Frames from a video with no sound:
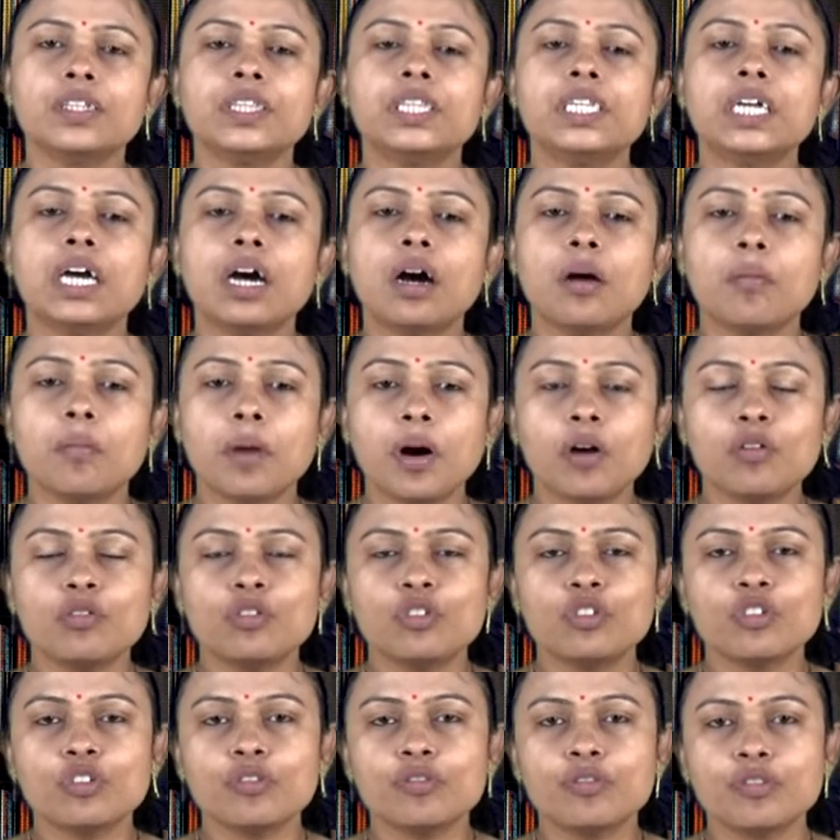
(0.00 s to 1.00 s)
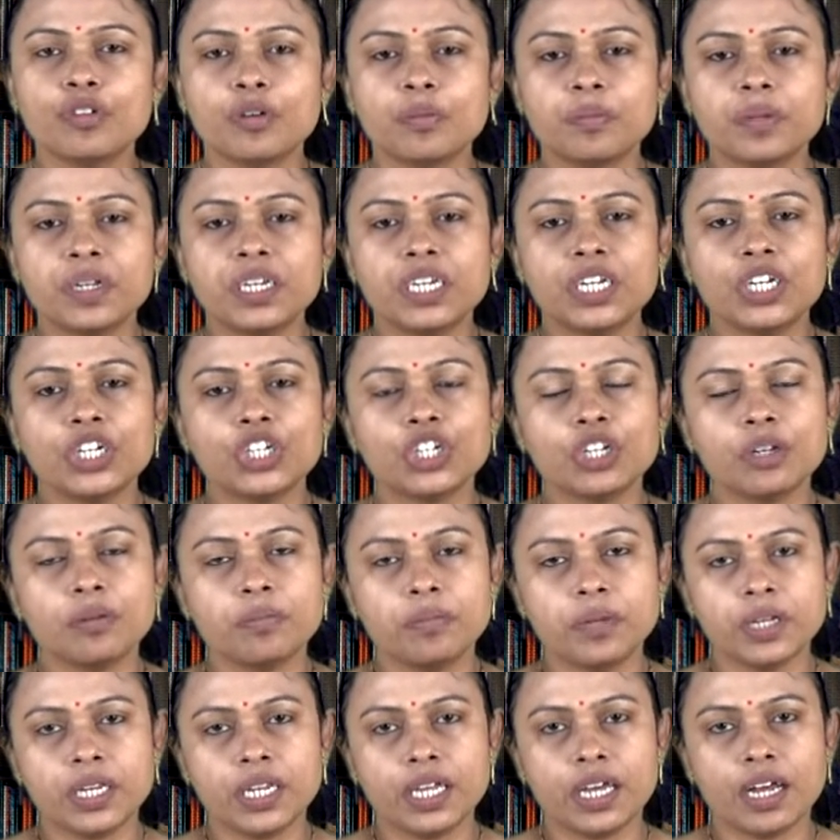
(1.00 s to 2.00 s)
the amount of fermentation
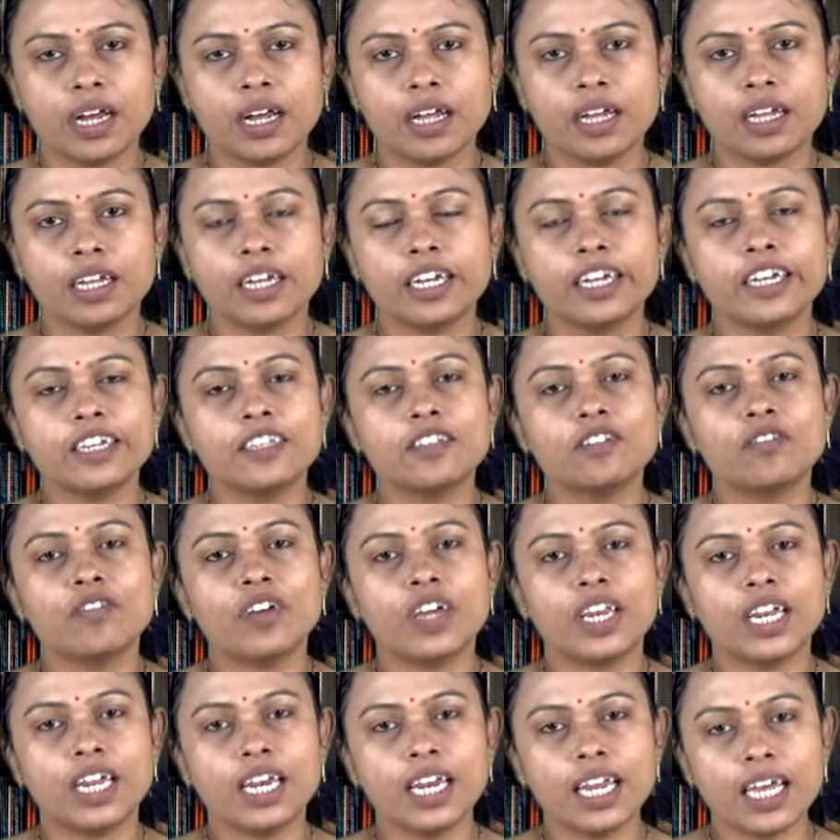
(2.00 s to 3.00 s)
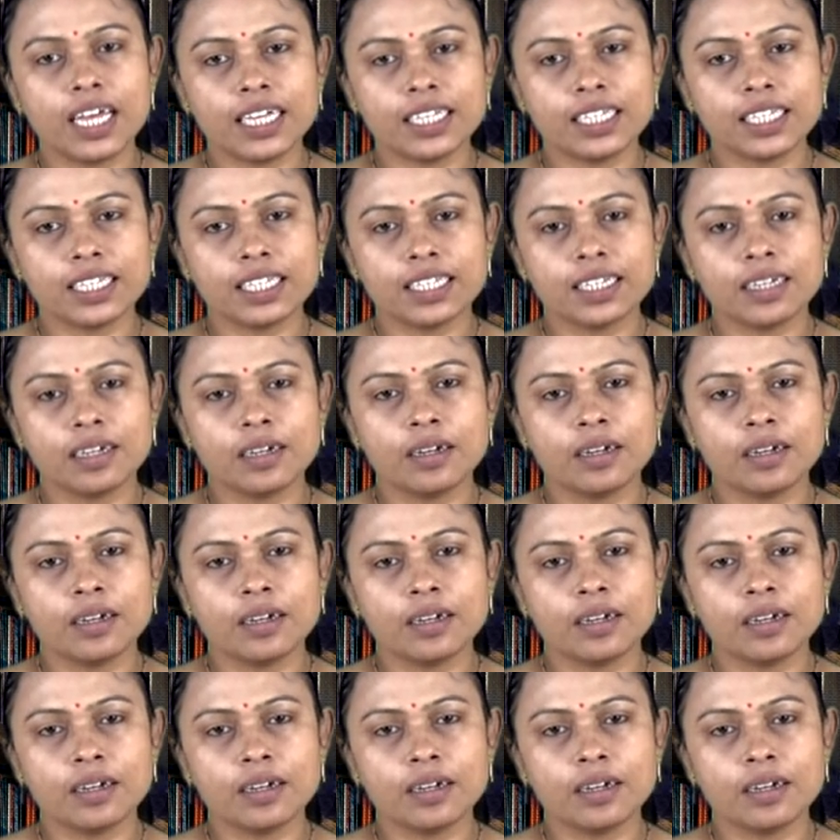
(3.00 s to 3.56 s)
media is very less,